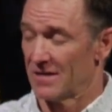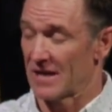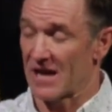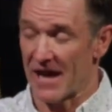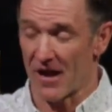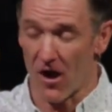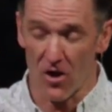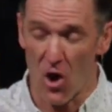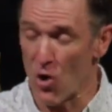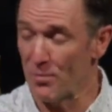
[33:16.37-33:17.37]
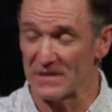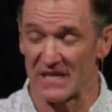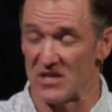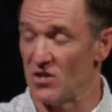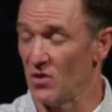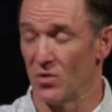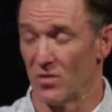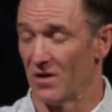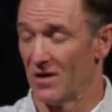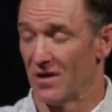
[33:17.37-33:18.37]
that God, our hope is in
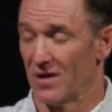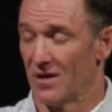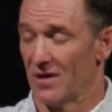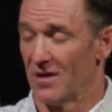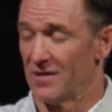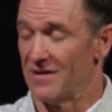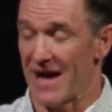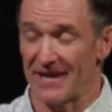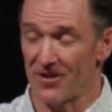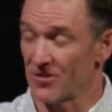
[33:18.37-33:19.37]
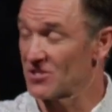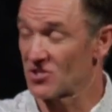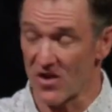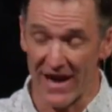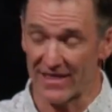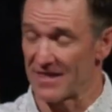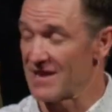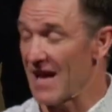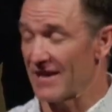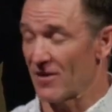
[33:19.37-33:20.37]
you, not in our strength and
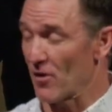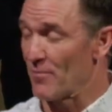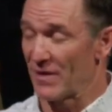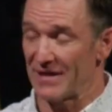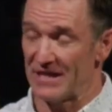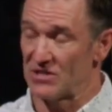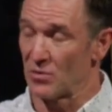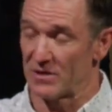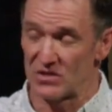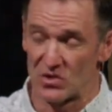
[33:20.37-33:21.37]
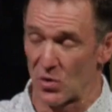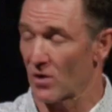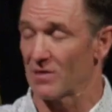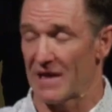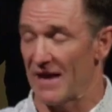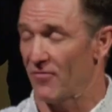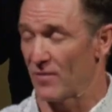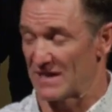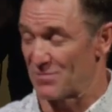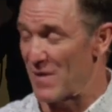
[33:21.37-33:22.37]
not in our ability to endure life
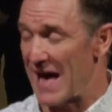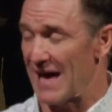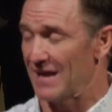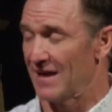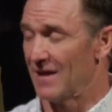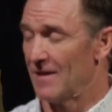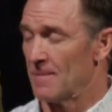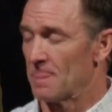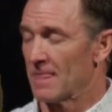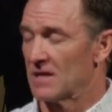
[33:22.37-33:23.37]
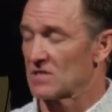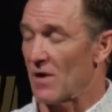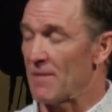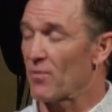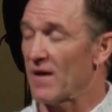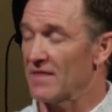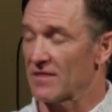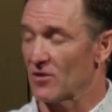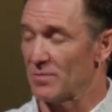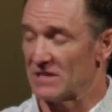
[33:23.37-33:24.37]
when it's bad. So I pray that
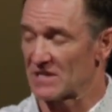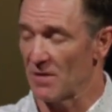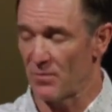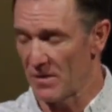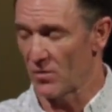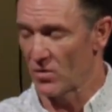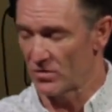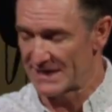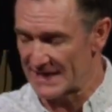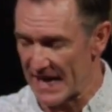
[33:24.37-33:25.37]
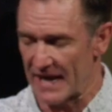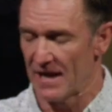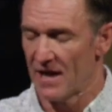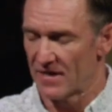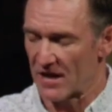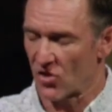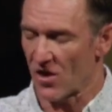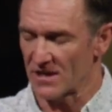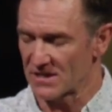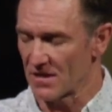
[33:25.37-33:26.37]
there'd be some people who today, they
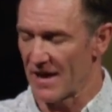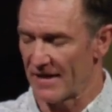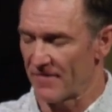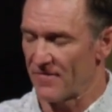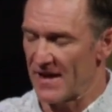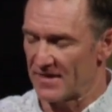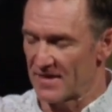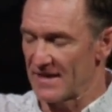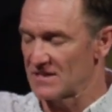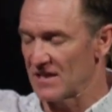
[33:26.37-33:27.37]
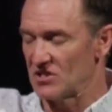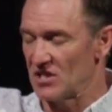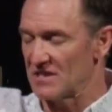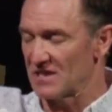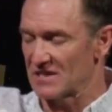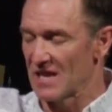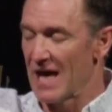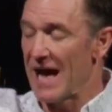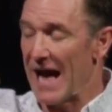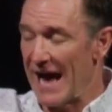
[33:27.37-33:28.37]
cross the line of faith and they say, Jesus,
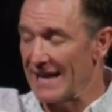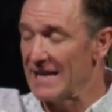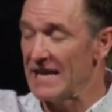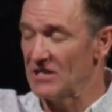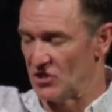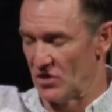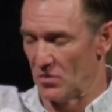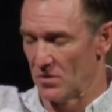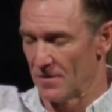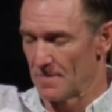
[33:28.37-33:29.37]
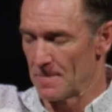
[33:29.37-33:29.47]
I need you.